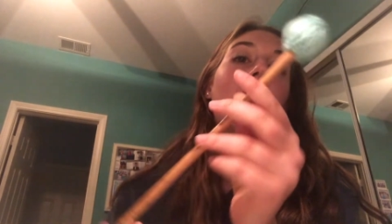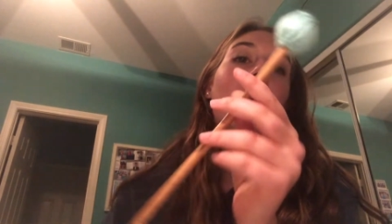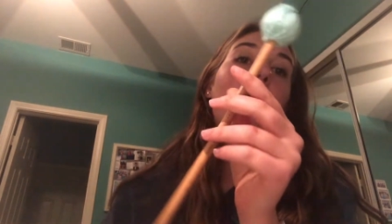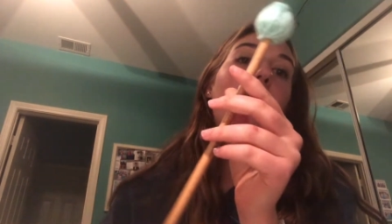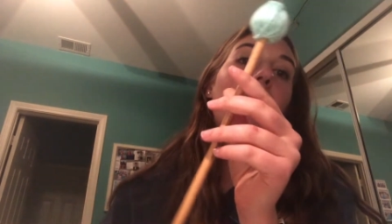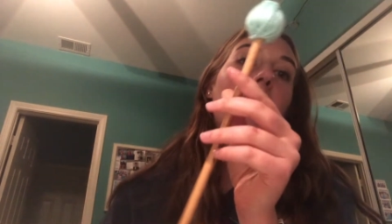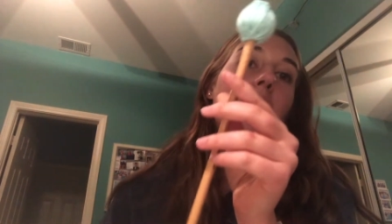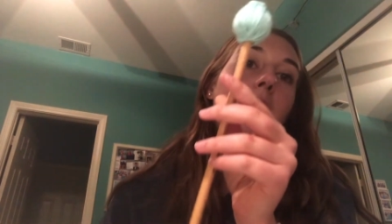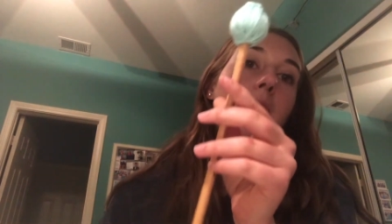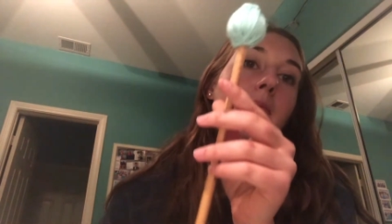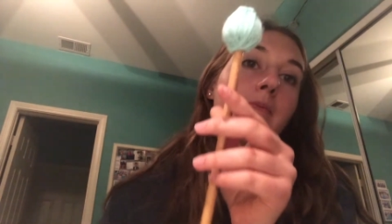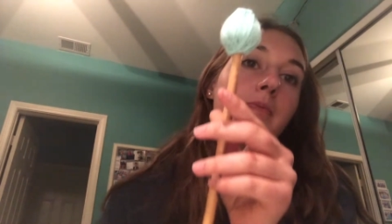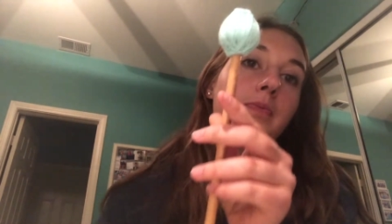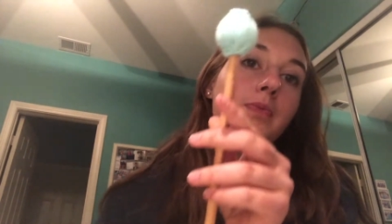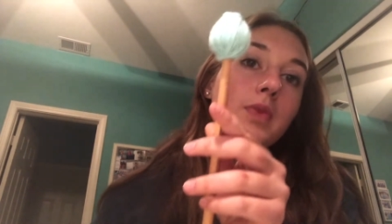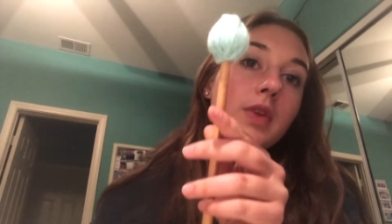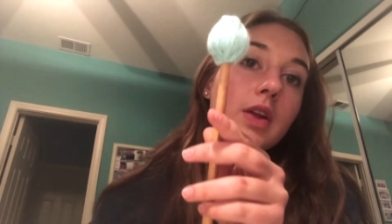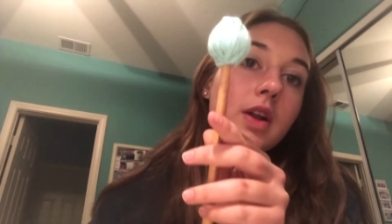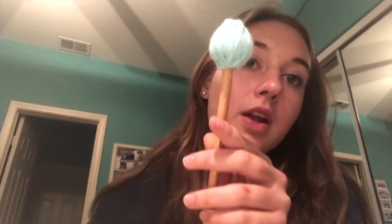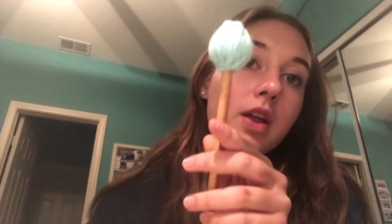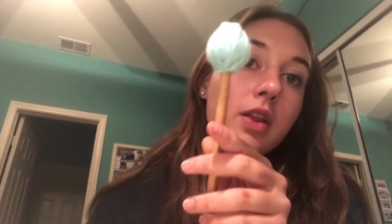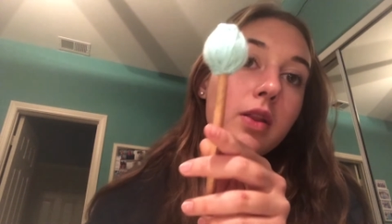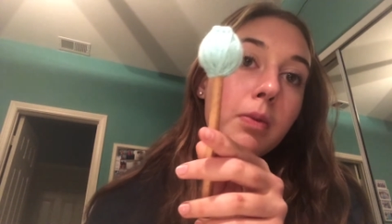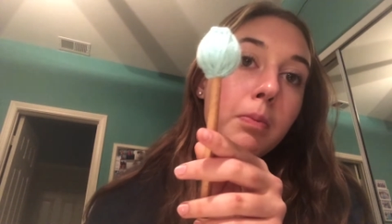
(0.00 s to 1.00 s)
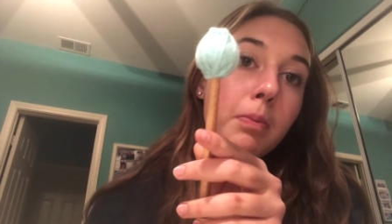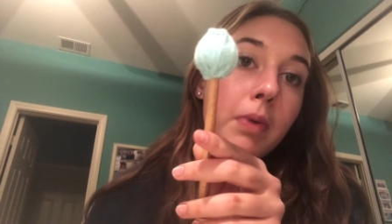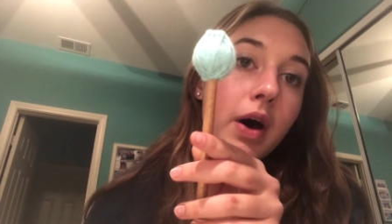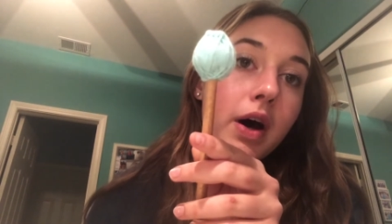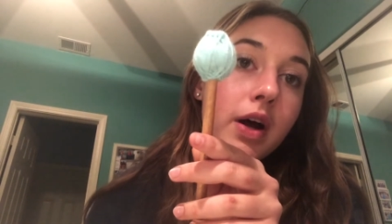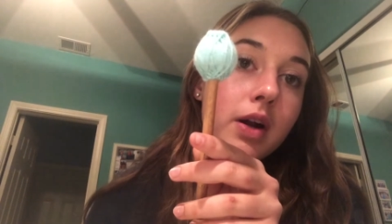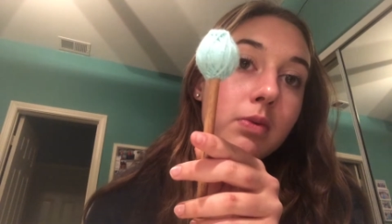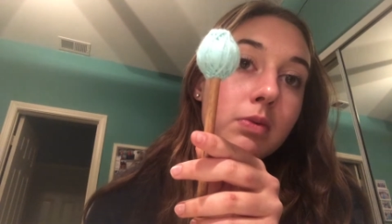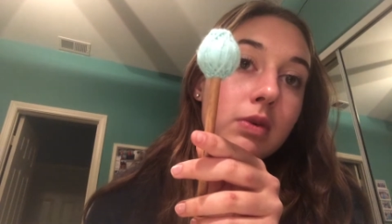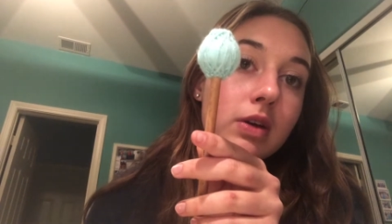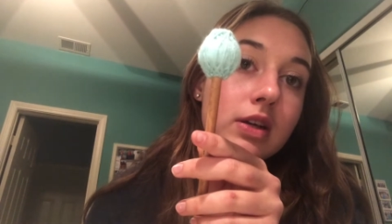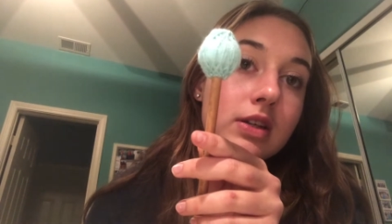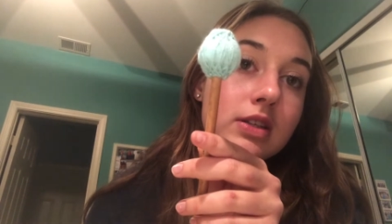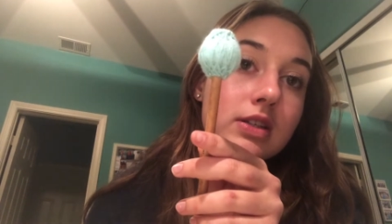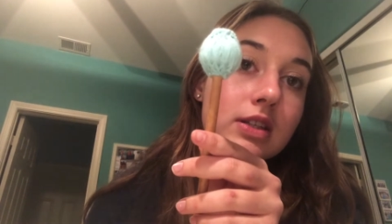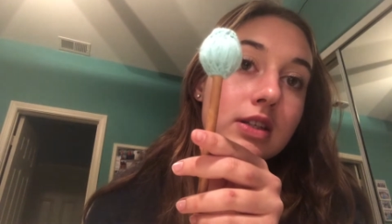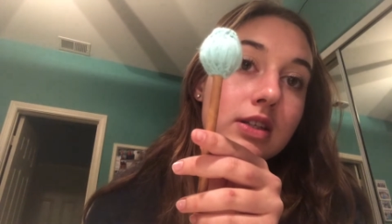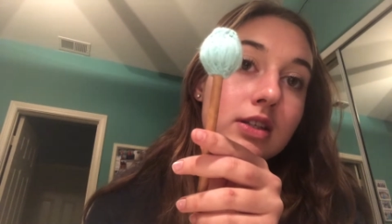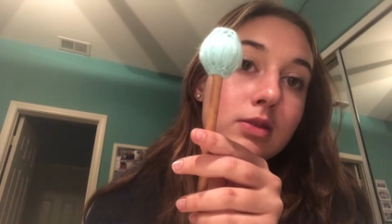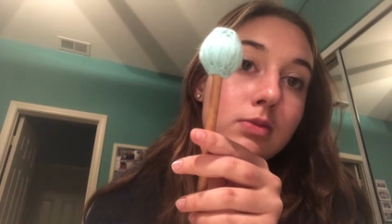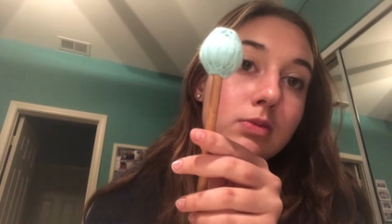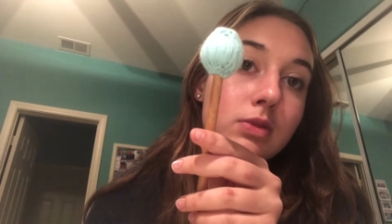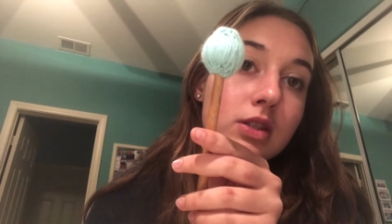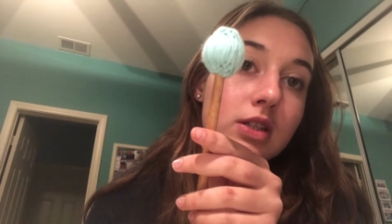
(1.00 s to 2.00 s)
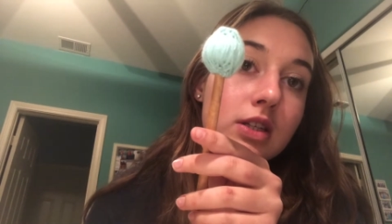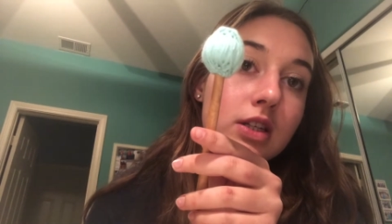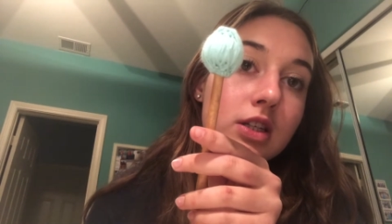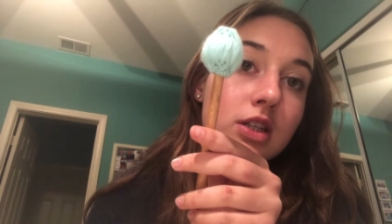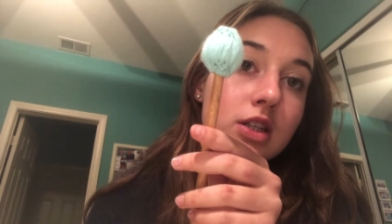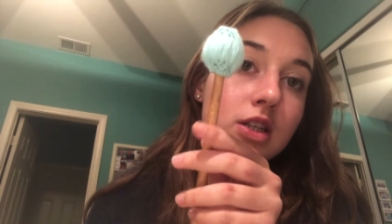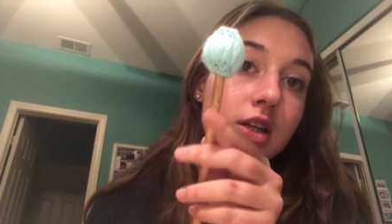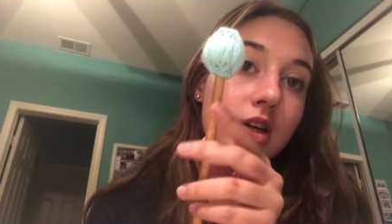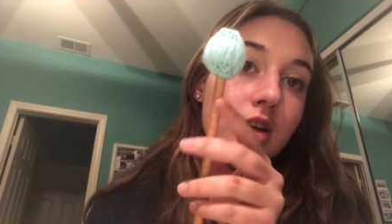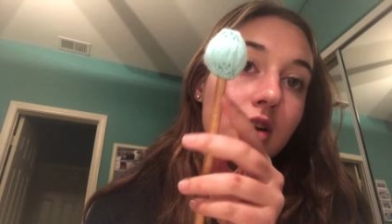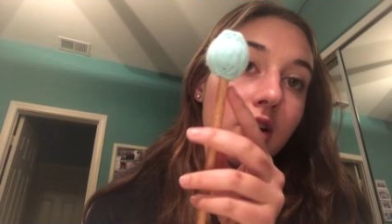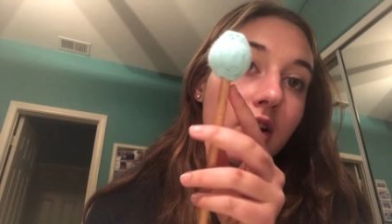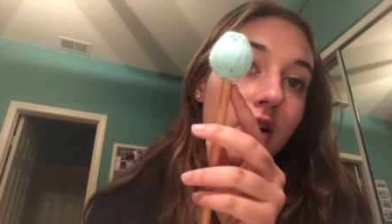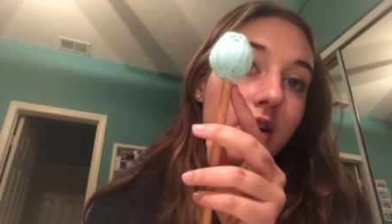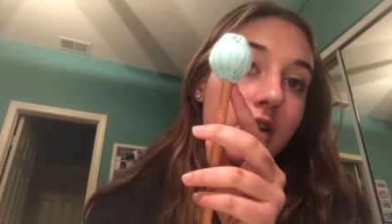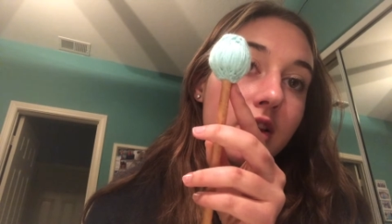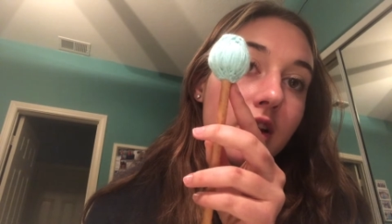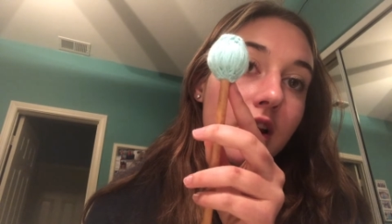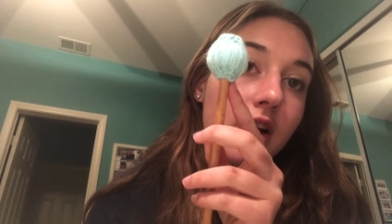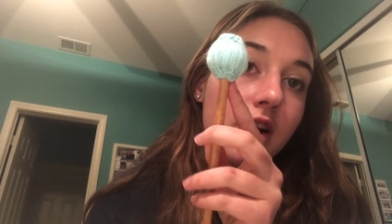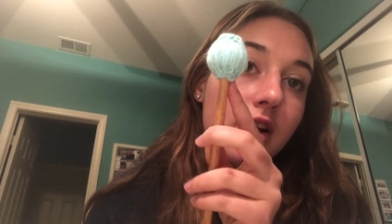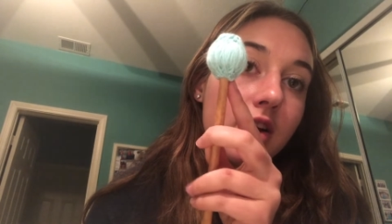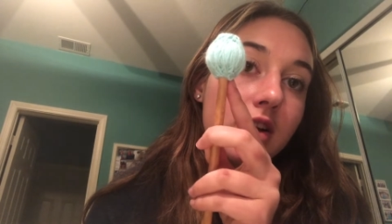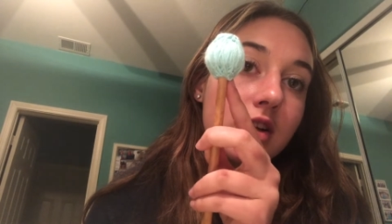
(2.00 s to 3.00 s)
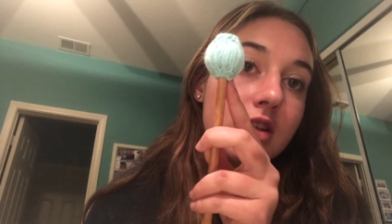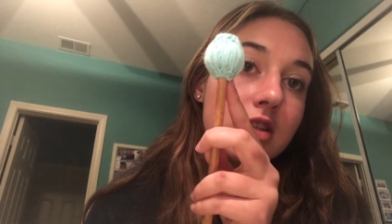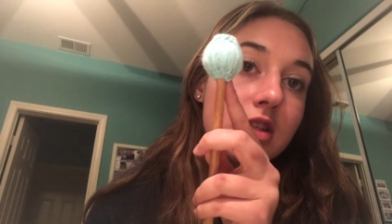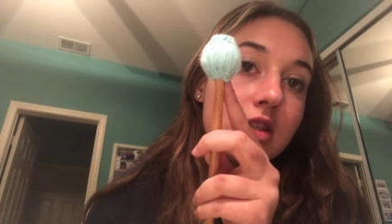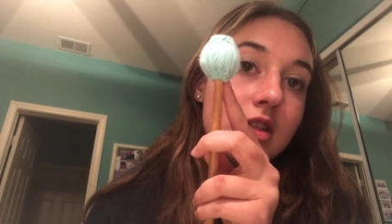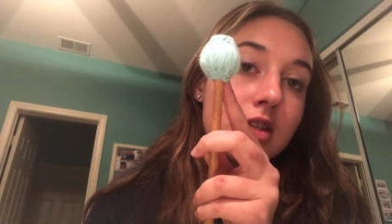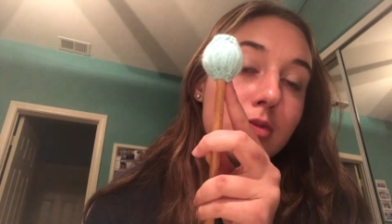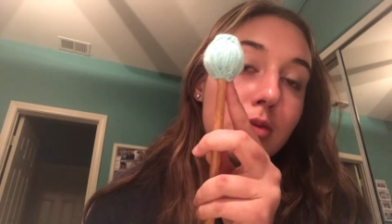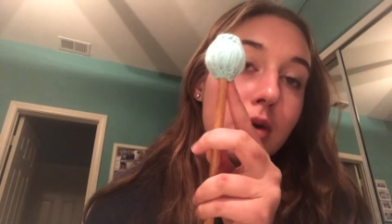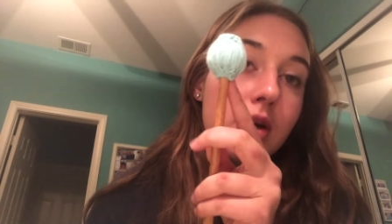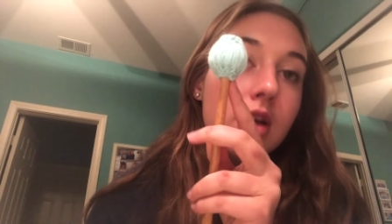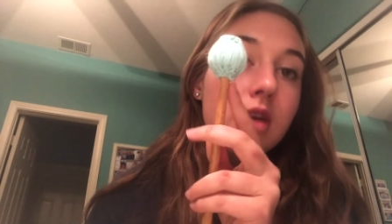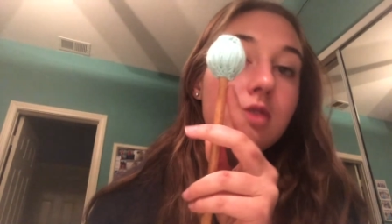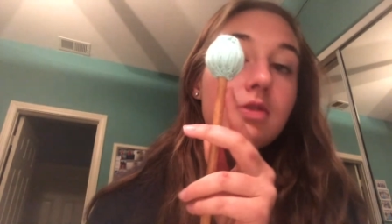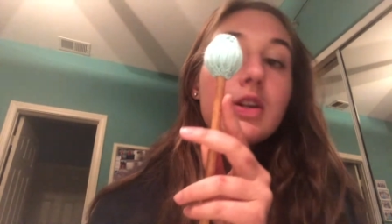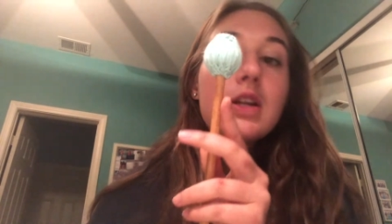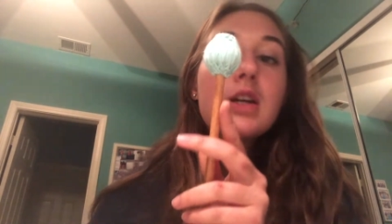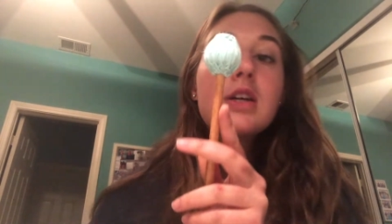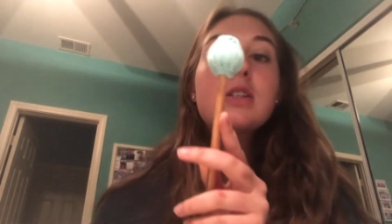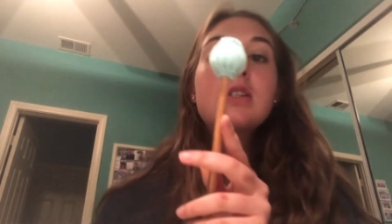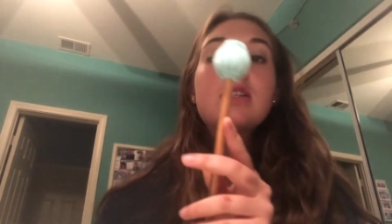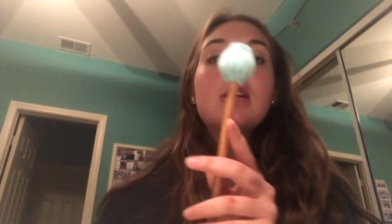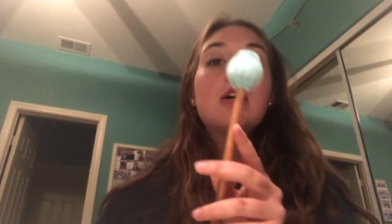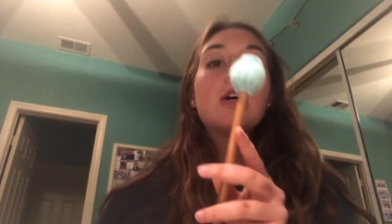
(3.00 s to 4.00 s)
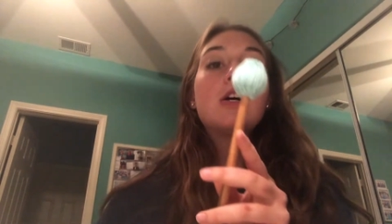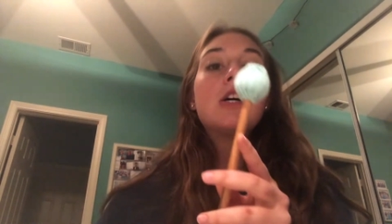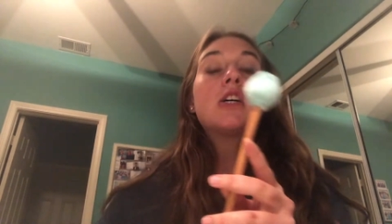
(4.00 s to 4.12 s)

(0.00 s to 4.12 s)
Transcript: And on the bottom, you can see some stitching along there. You can see some unevenness.